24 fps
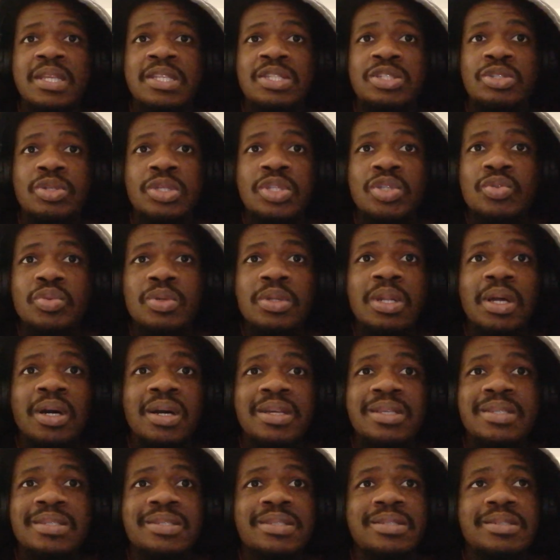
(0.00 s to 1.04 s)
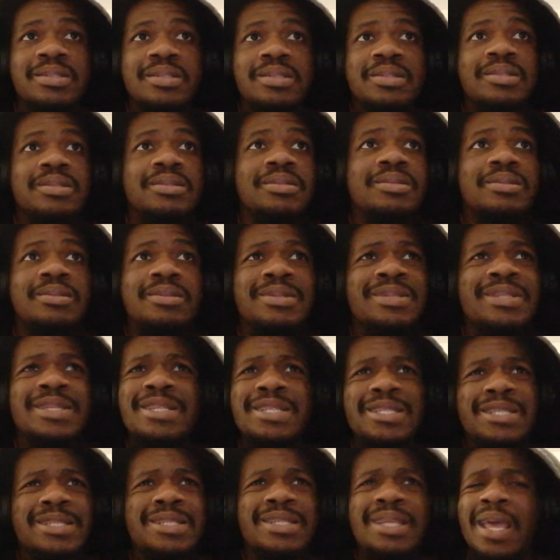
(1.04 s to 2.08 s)
since we lost,
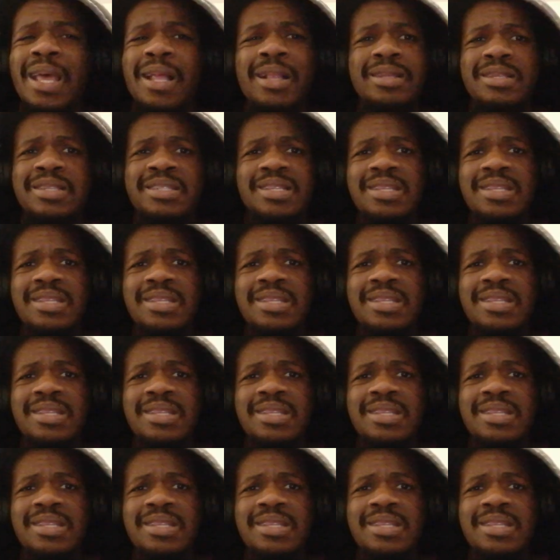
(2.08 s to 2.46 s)
since hell,